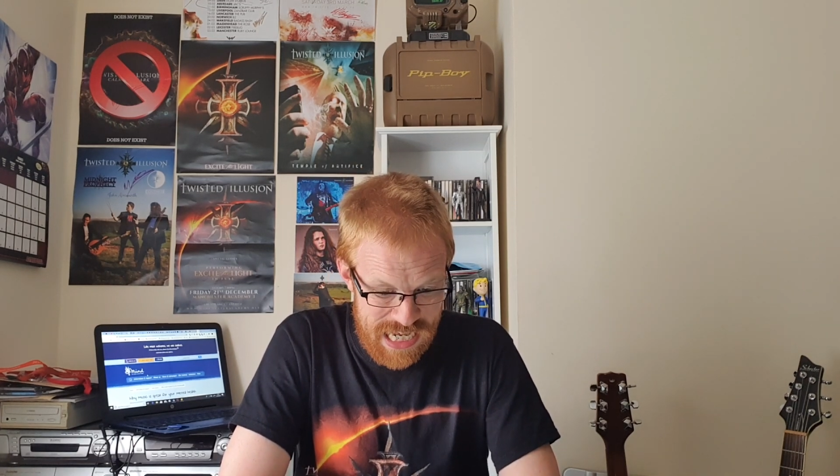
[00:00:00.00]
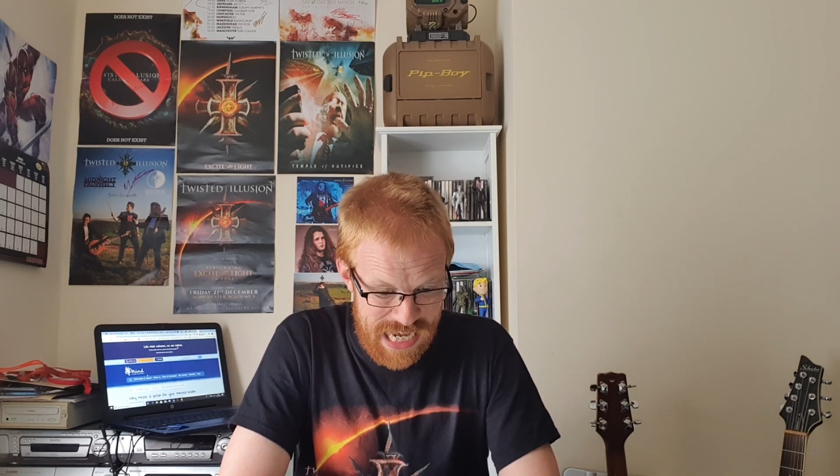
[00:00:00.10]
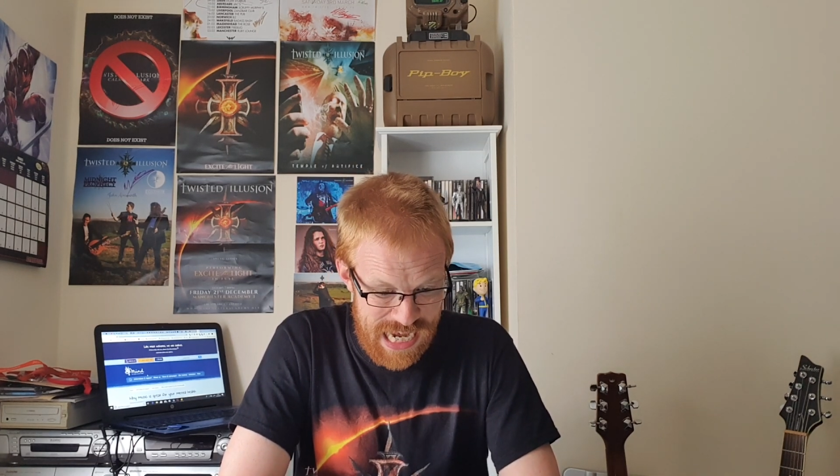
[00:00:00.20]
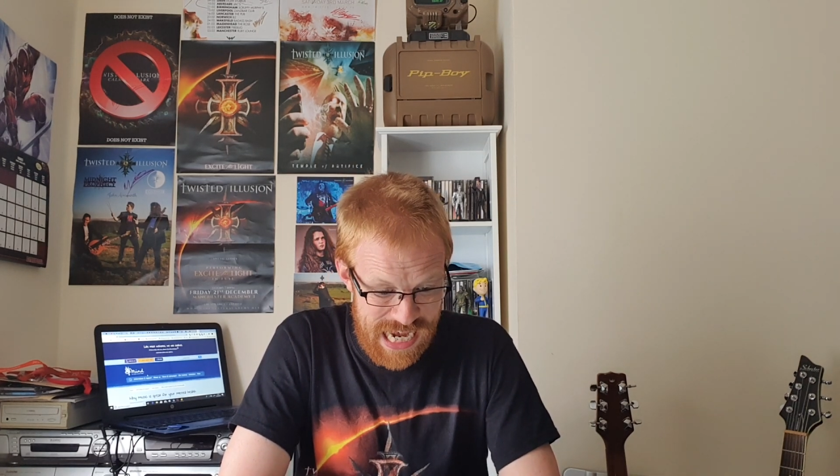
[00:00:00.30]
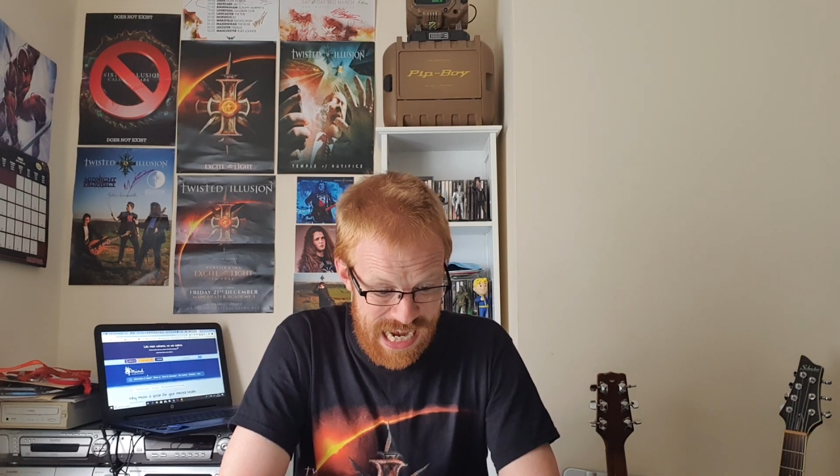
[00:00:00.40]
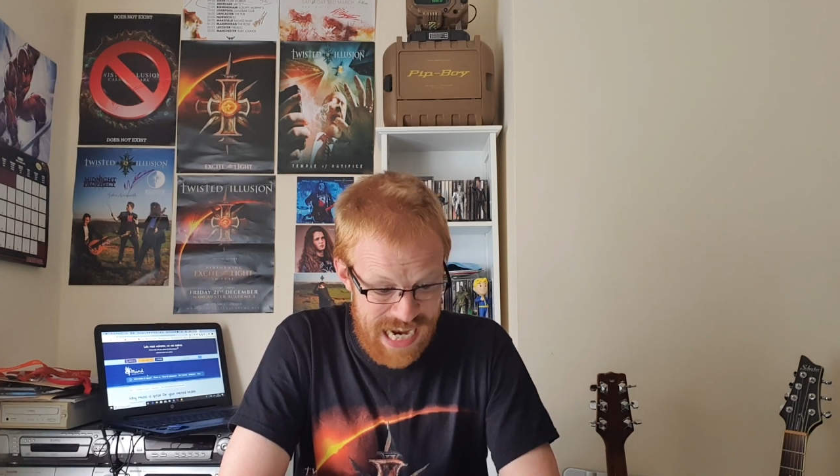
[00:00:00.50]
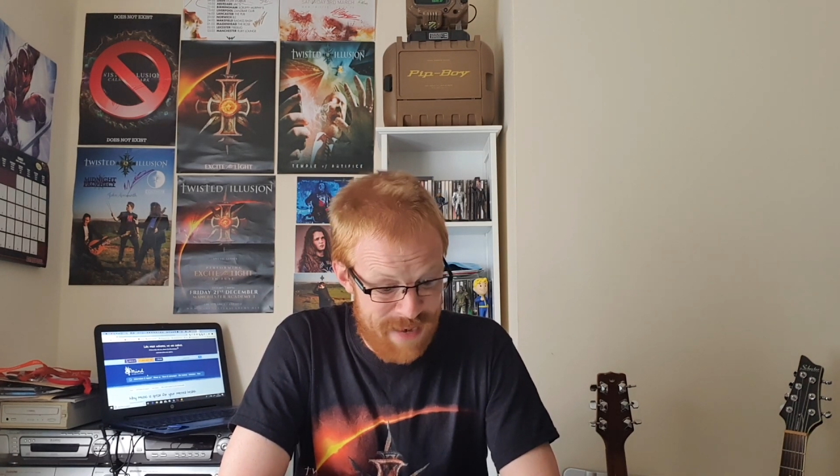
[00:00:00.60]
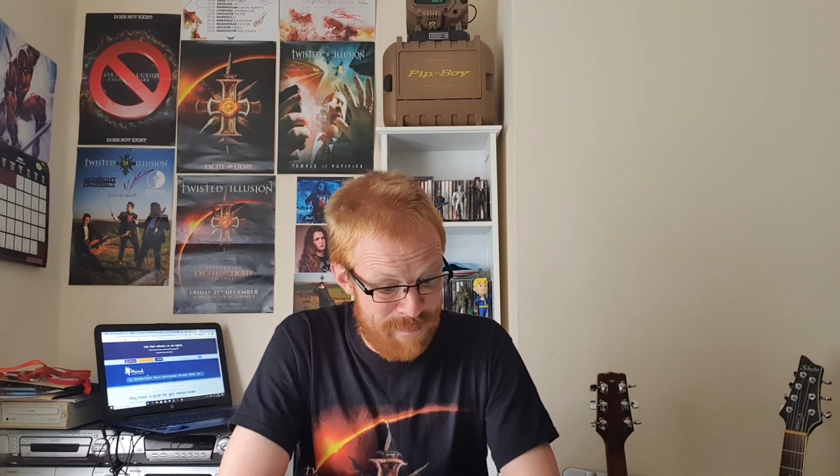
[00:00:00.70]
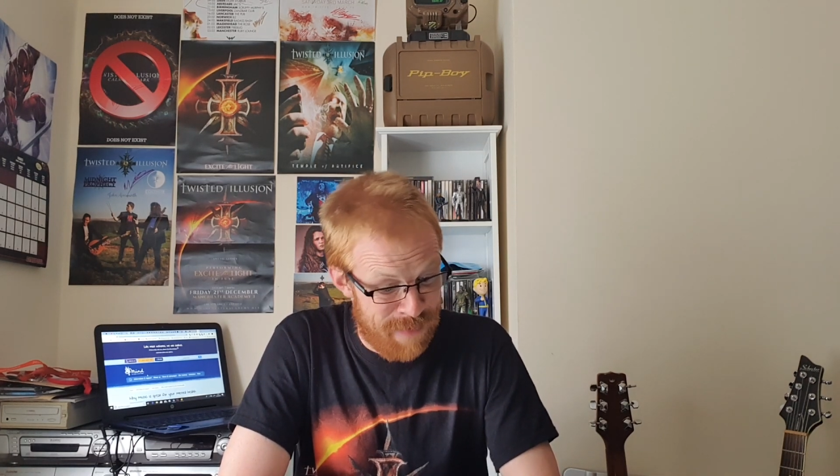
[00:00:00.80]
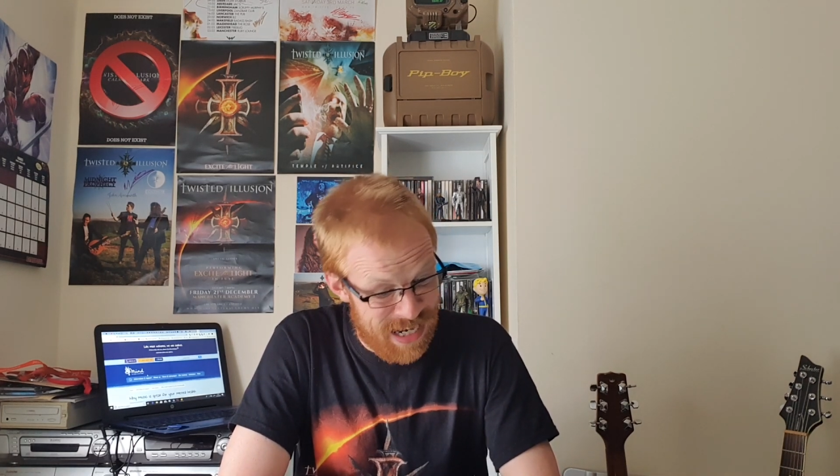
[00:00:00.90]

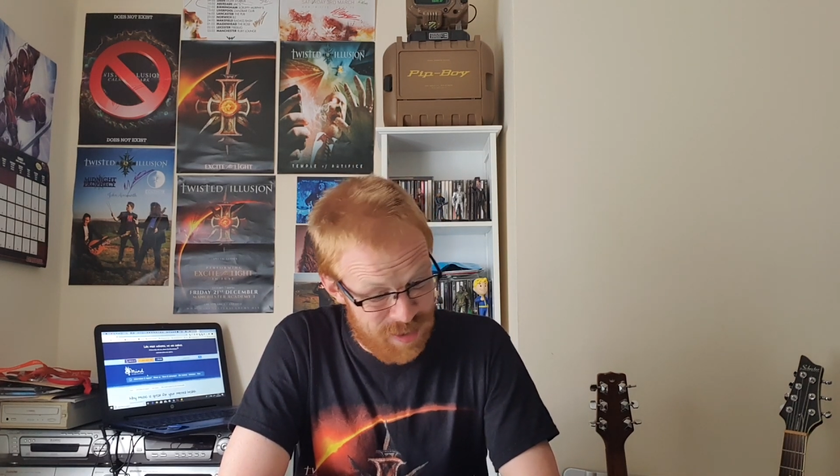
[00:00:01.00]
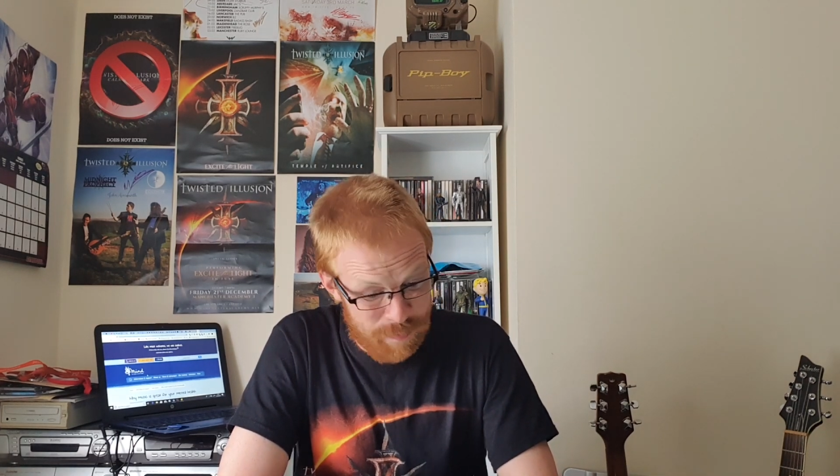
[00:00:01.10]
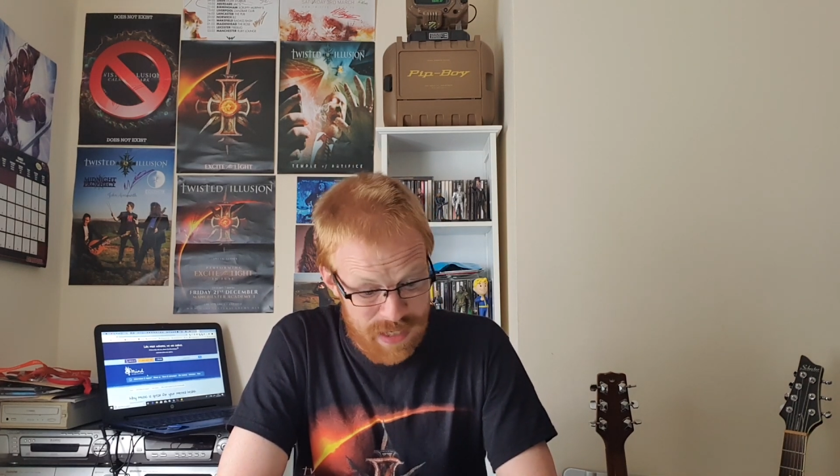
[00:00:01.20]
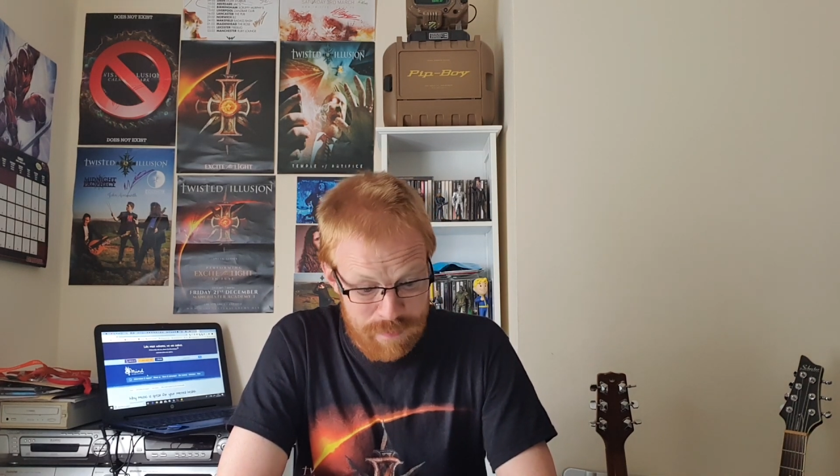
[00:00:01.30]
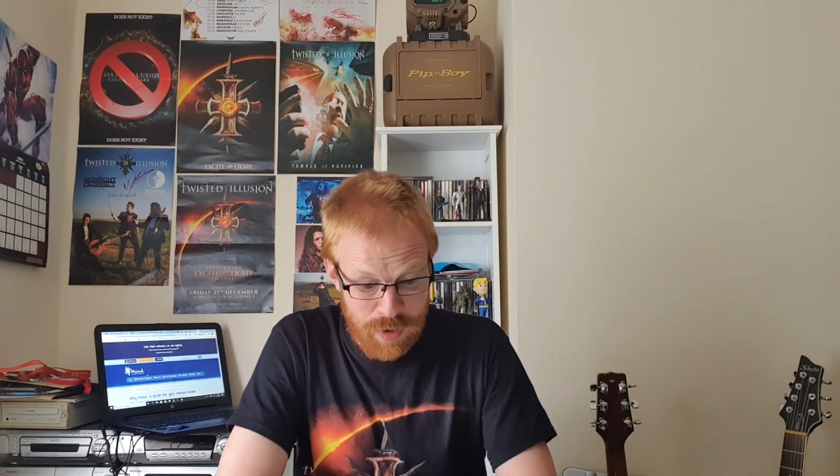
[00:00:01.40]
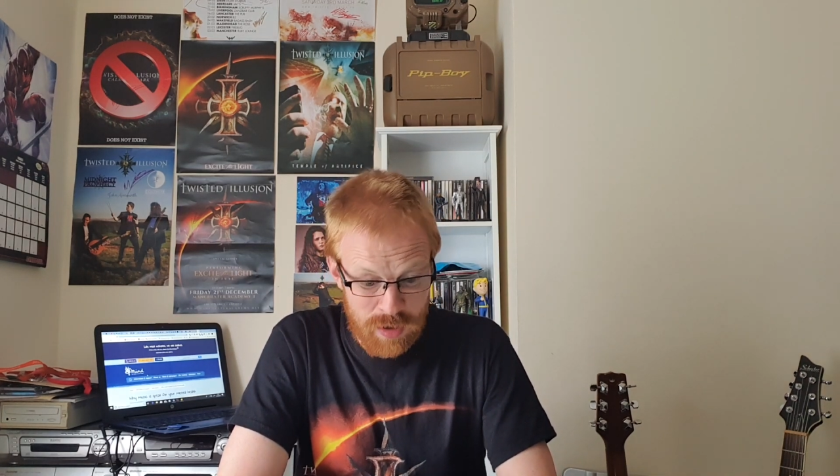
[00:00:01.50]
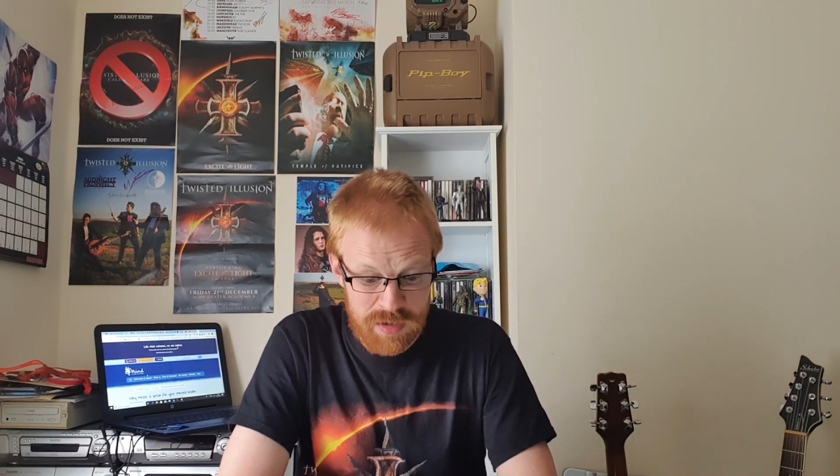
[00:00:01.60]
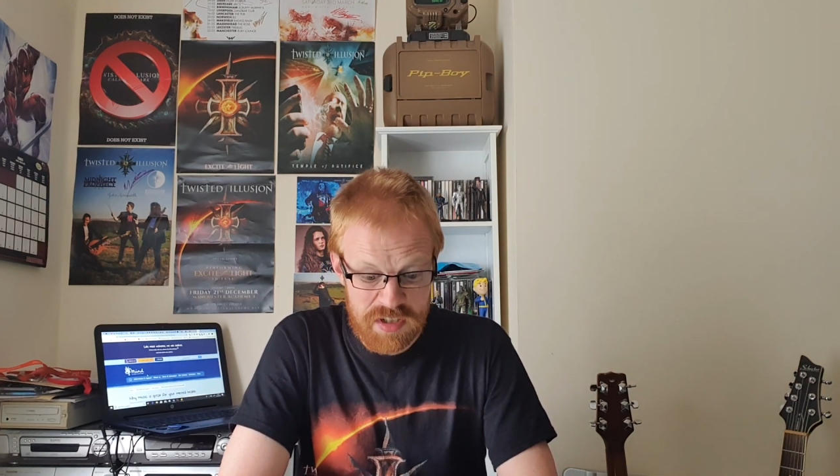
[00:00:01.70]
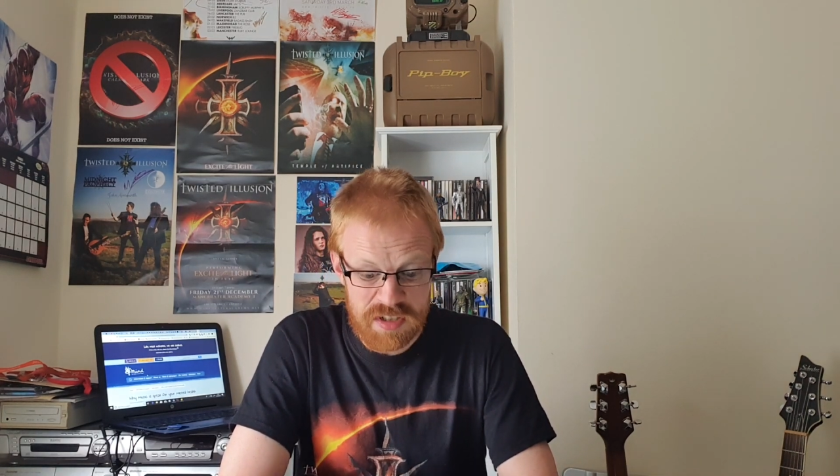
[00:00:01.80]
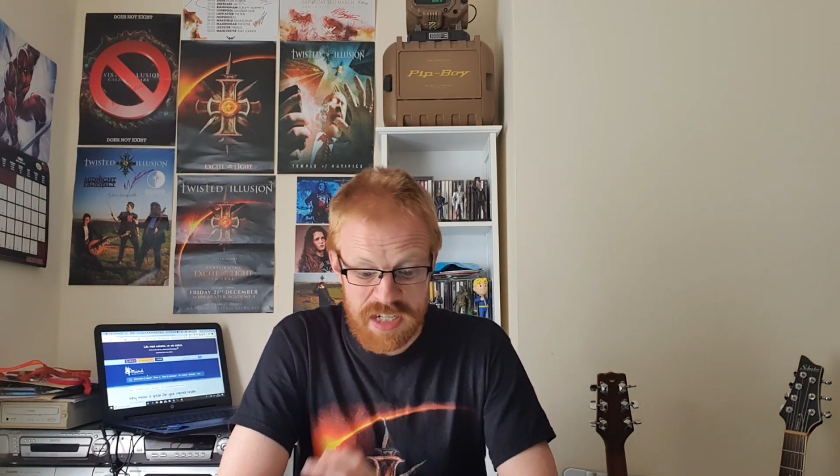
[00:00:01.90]
It might not be important,